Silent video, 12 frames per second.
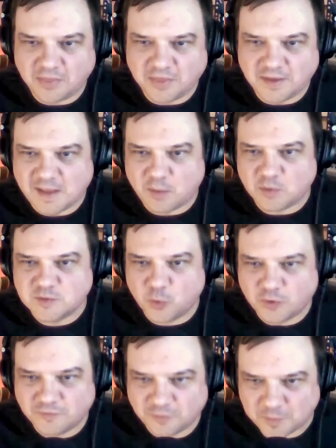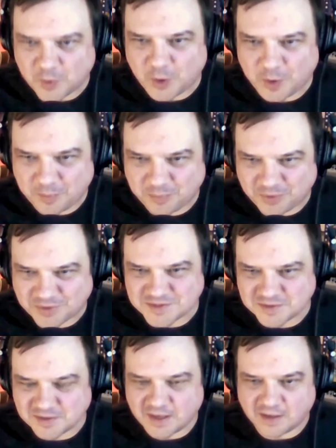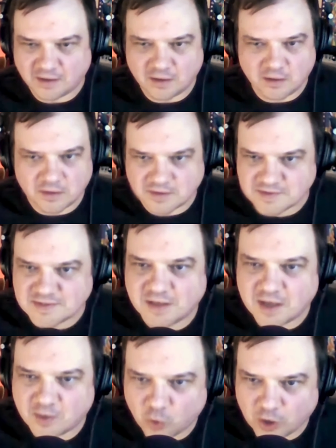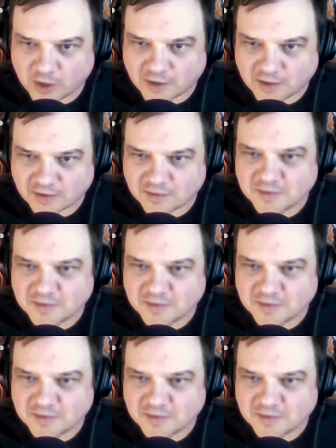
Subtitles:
think that was more from our personal, like, oh, that's a lot of work here.